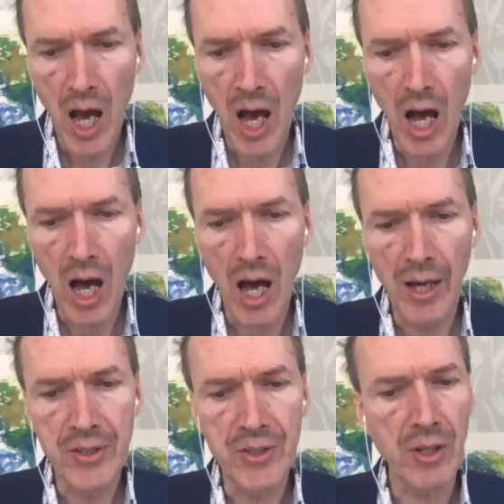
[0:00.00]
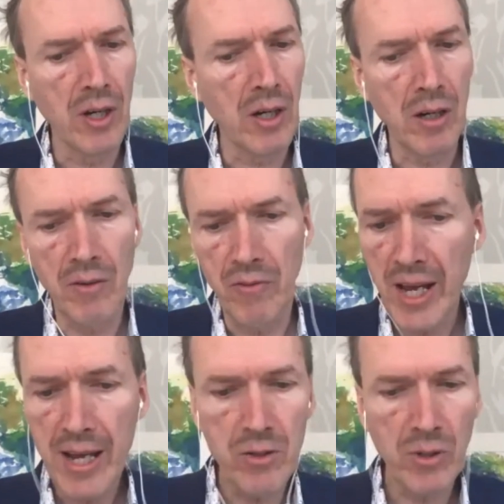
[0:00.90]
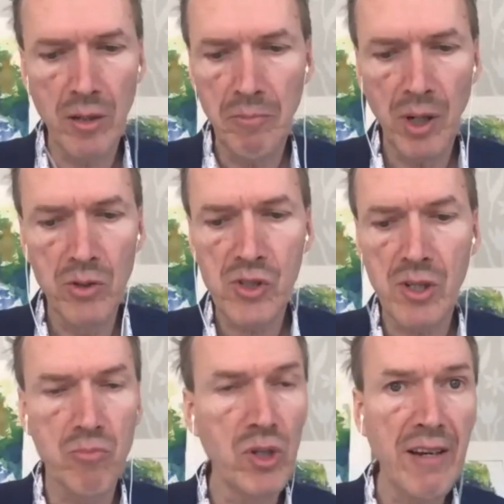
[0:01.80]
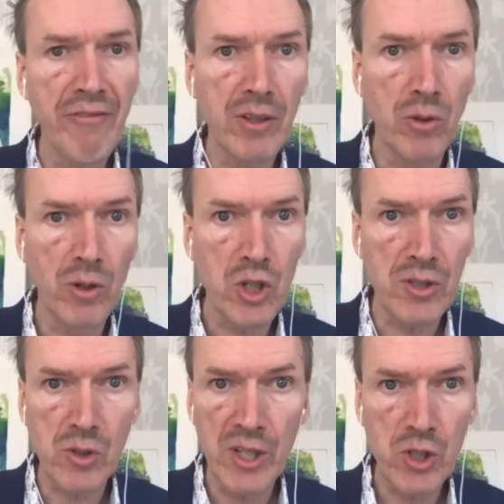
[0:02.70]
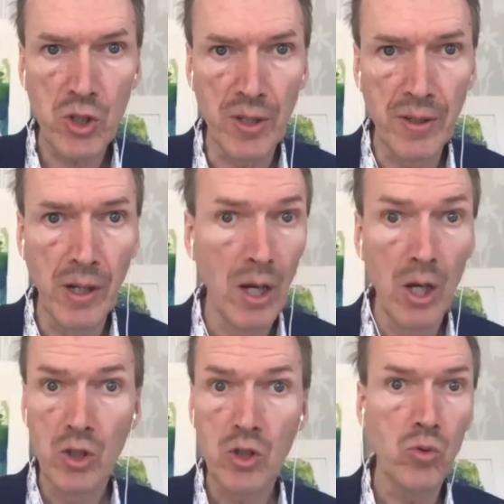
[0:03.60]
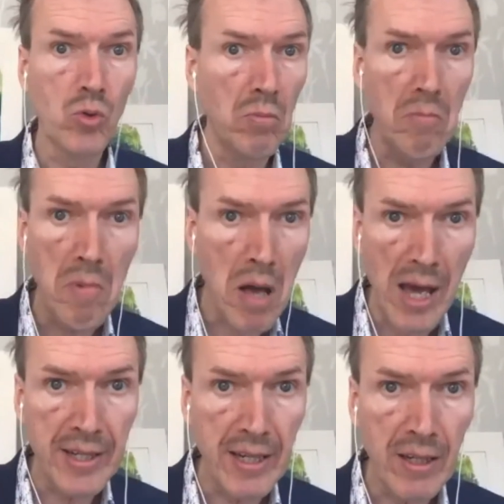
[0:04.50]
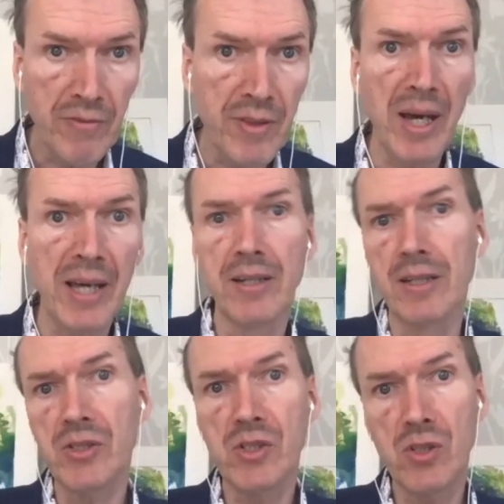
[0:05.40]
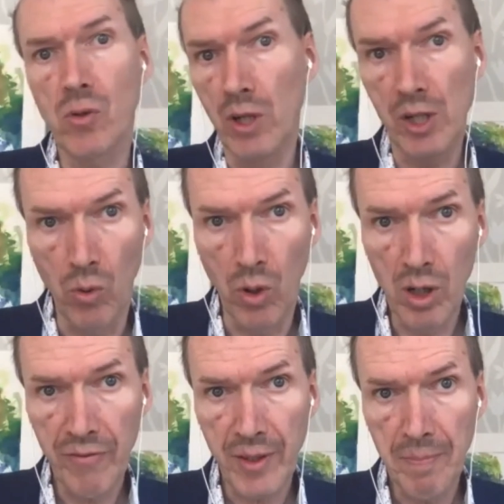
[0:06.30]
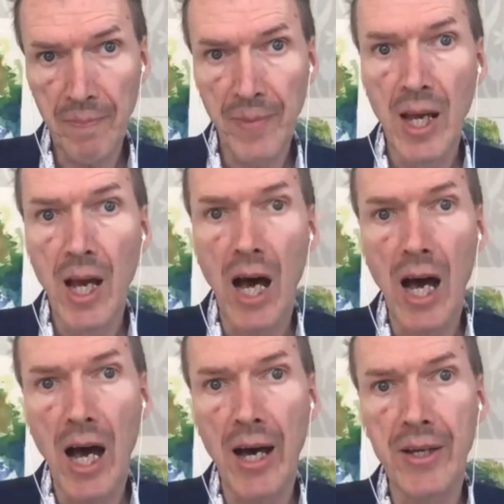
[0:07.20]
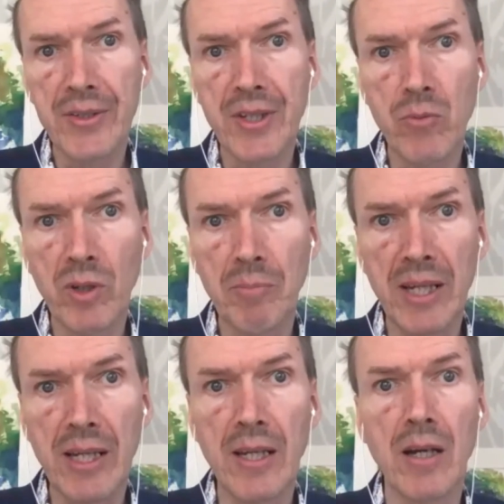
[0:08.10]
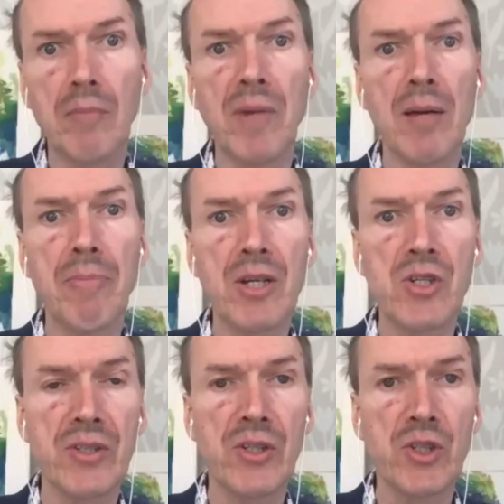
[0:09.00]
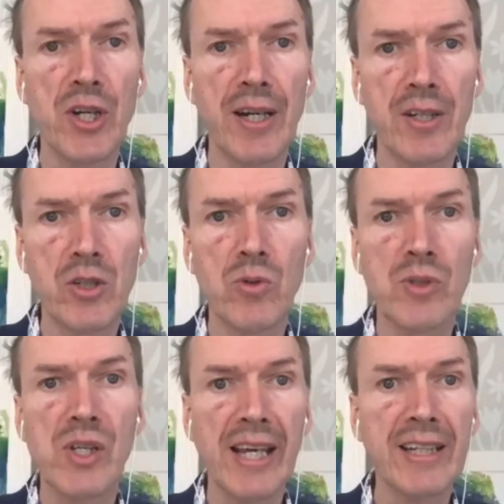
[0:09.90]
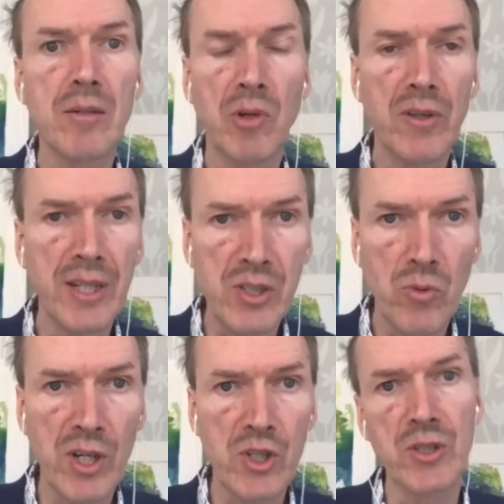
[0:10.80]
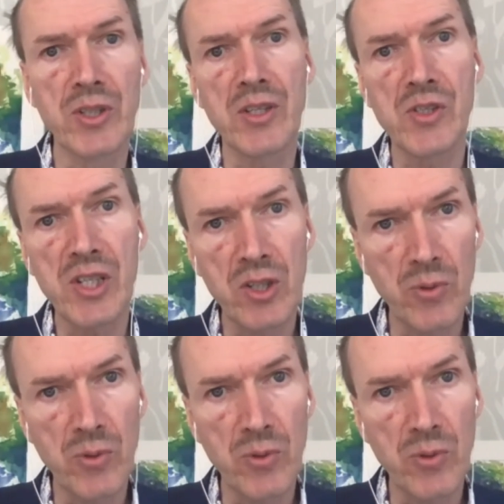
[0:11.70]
And there you can post a brief and courteous question to any of the panelists or to all of them, and it will be my pleasure as a chair to select among these questions and see to